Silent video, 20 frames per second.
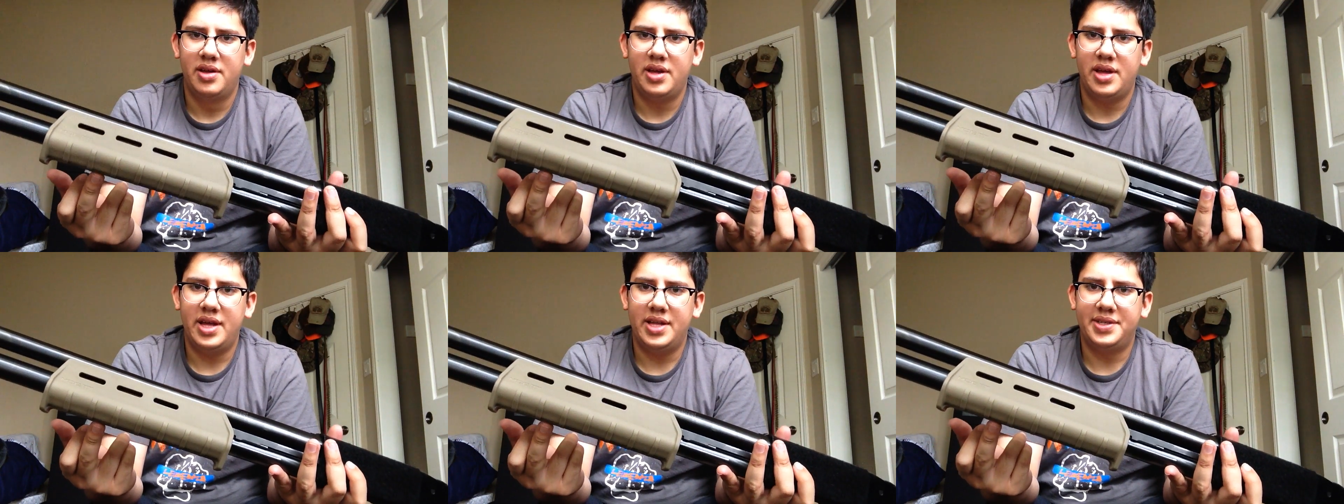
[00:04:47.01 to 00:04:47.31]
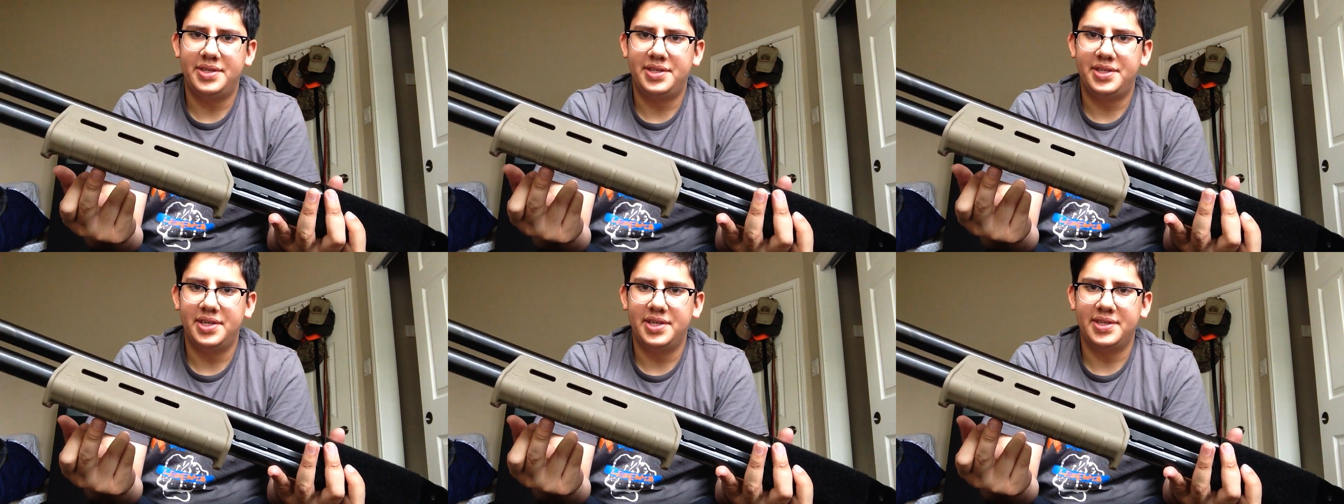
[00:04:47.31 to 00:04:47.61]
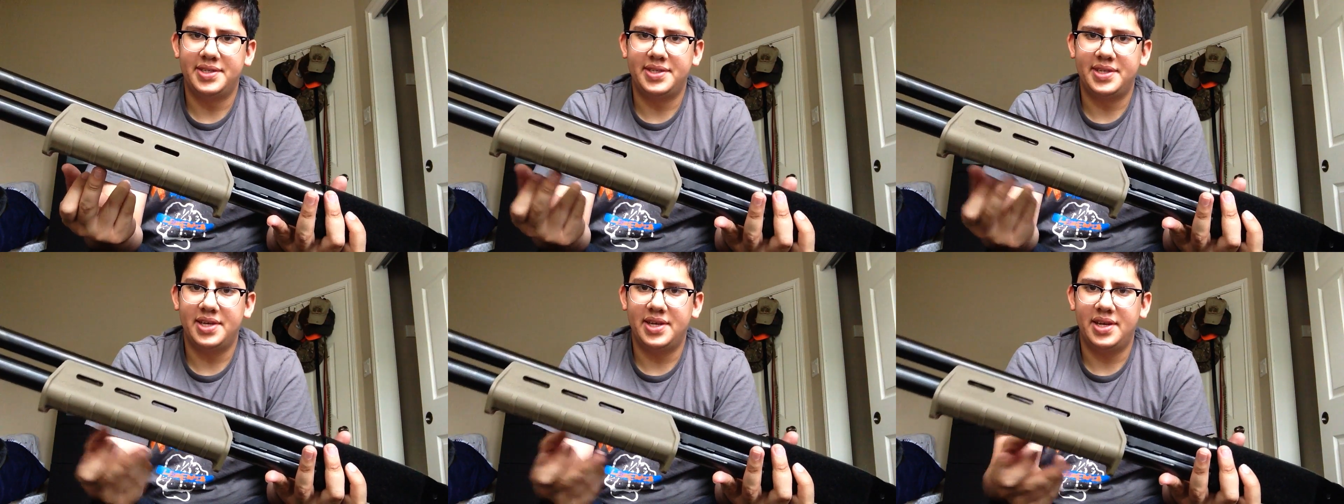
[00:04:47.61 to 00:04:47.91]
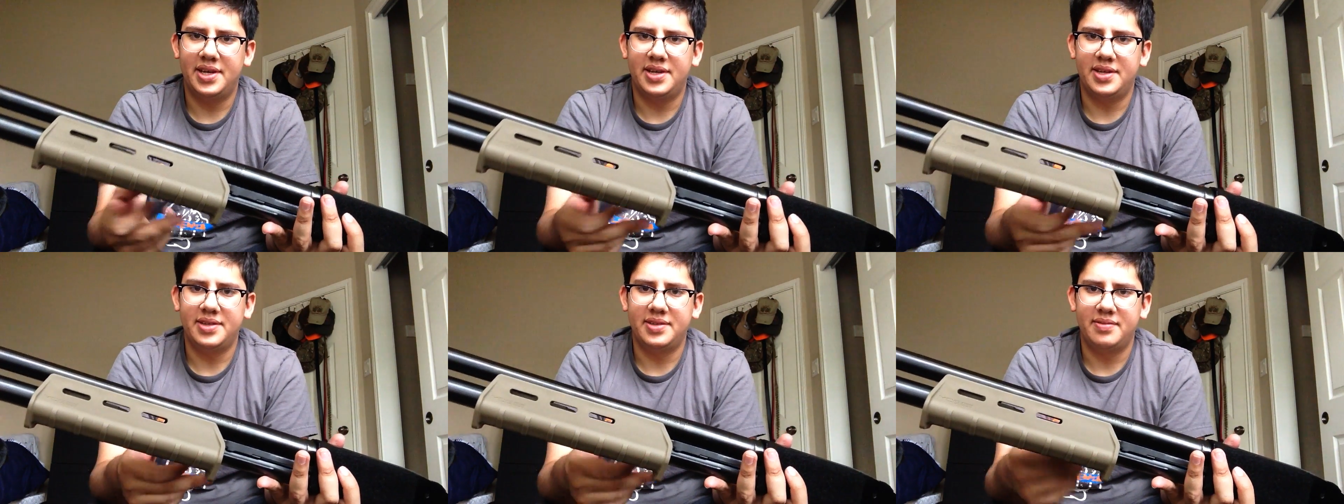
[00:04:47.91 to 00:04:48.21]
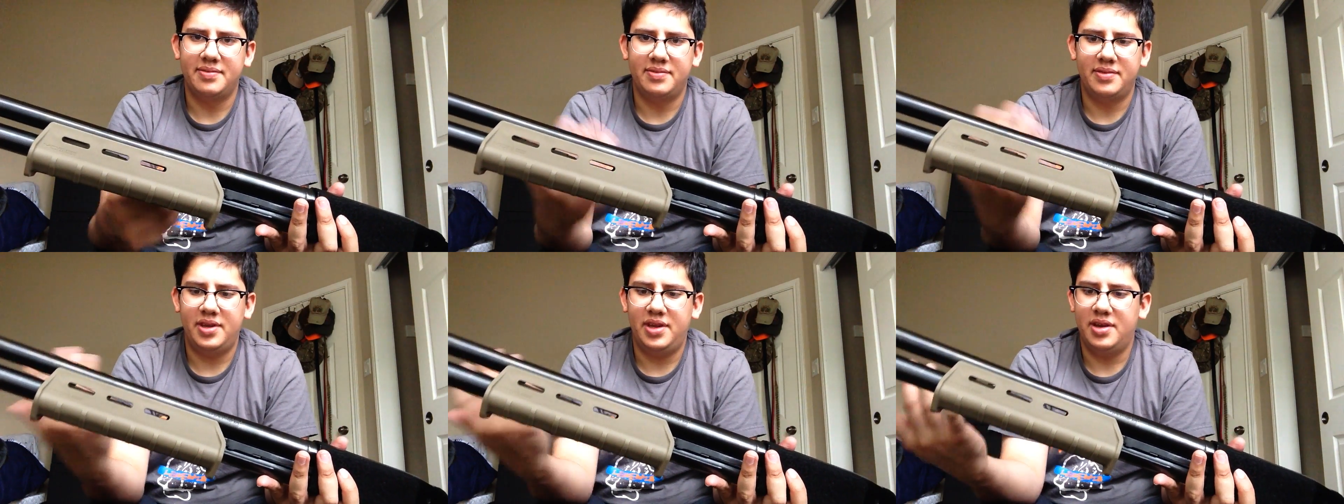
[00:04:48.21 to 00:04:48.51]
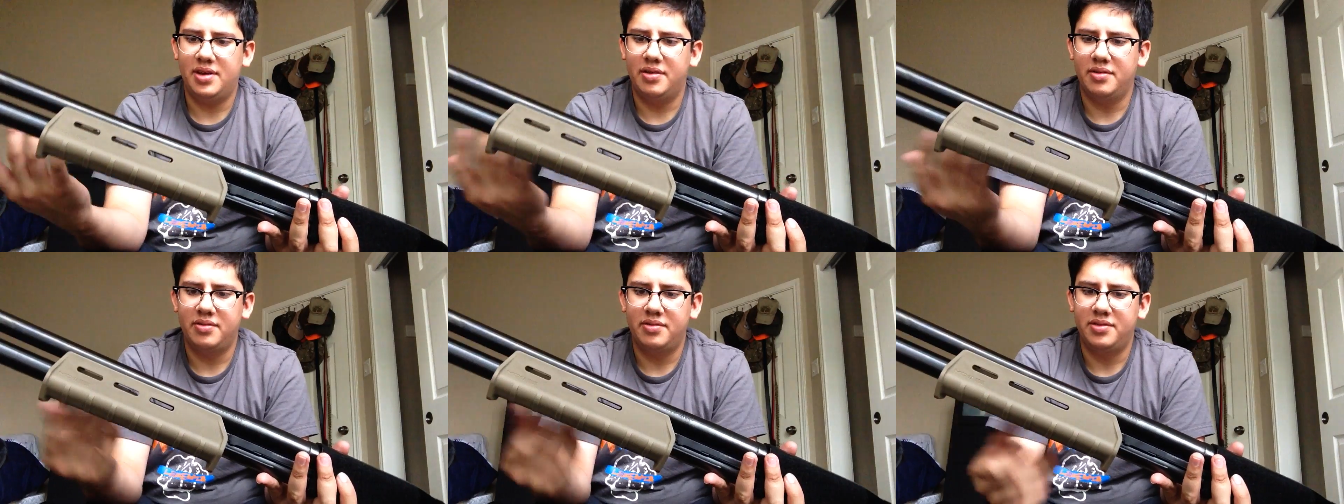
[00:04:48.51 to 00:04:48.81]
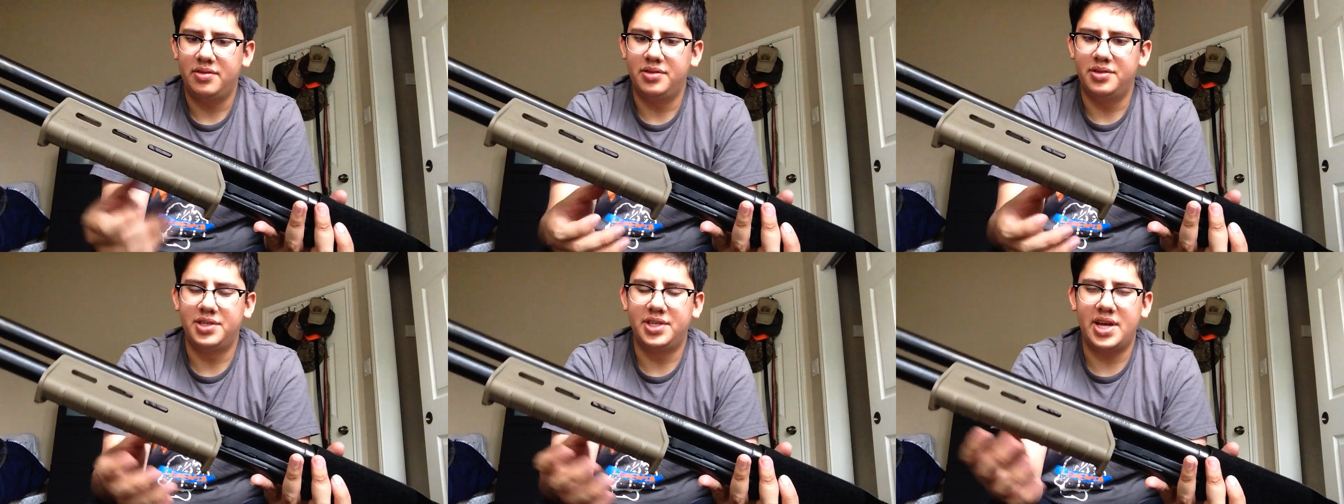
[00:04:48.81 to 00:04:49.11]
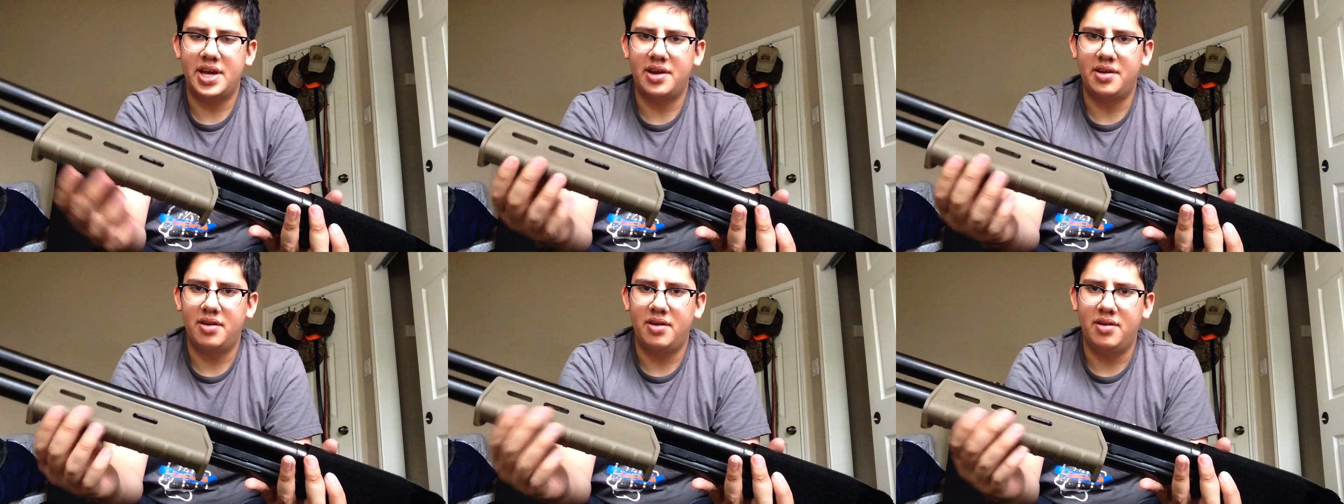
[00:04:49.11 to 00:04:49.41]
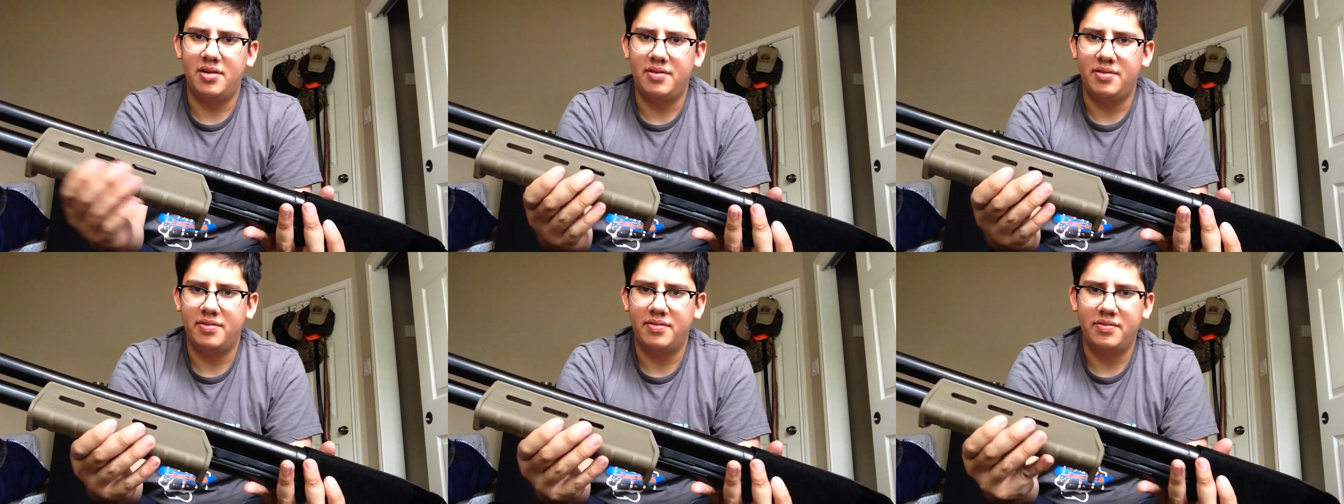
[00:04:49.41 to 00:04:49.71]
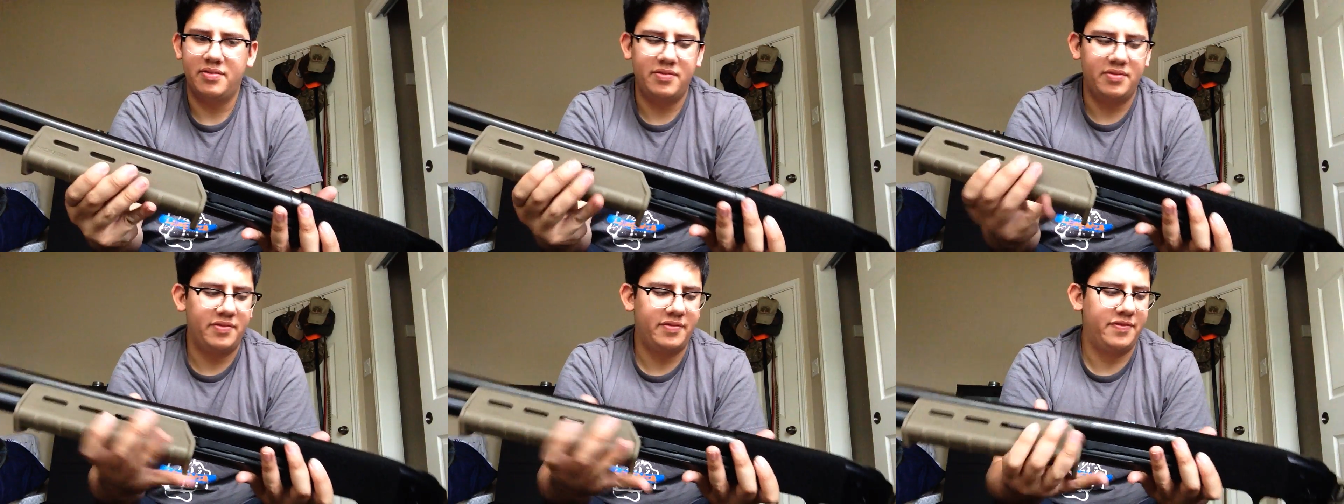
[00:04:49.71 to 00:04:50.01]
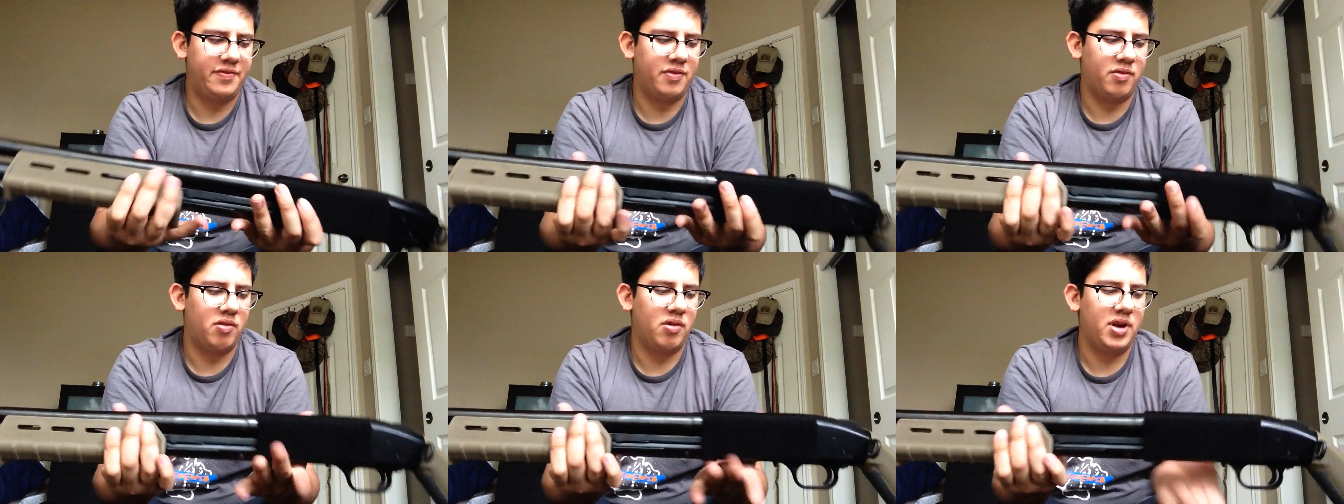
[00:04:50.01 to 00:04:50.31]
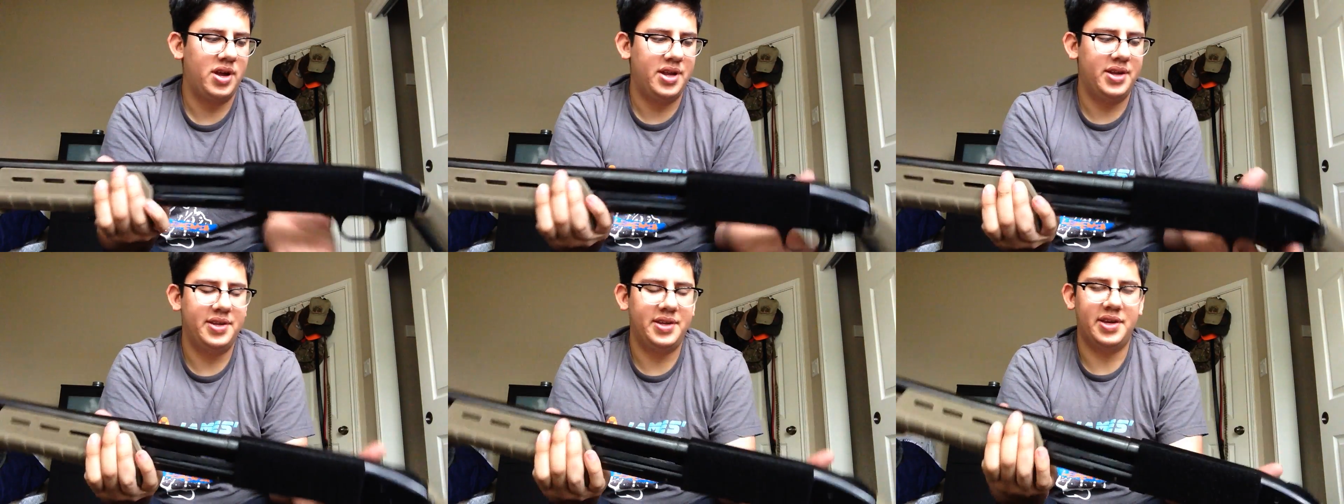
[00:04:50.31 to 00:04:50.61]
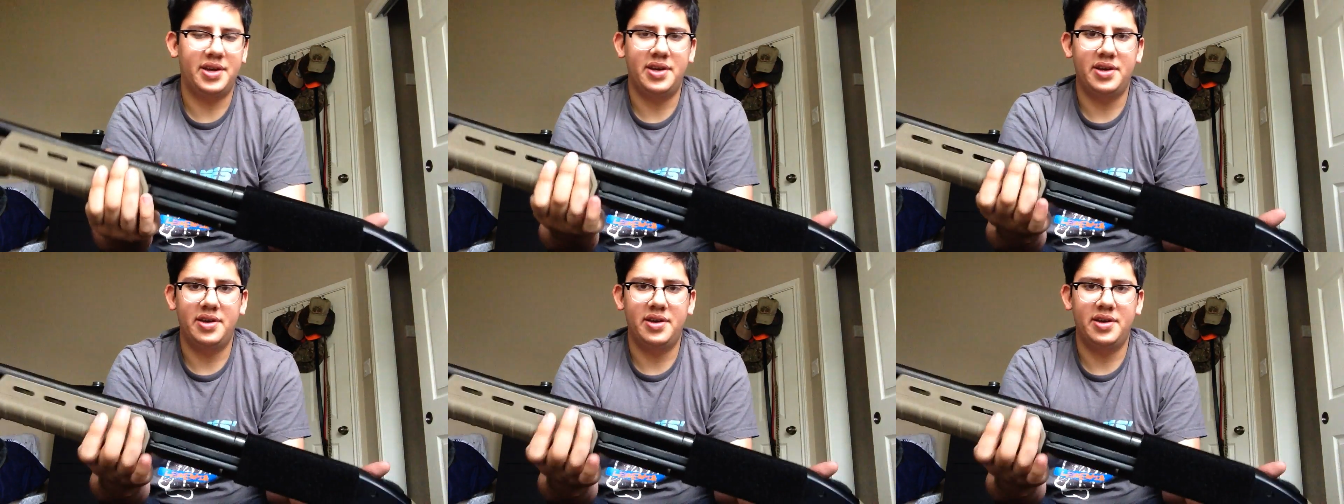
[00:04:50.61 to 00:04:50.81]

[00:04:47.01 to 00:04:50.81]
It's just your standard forend.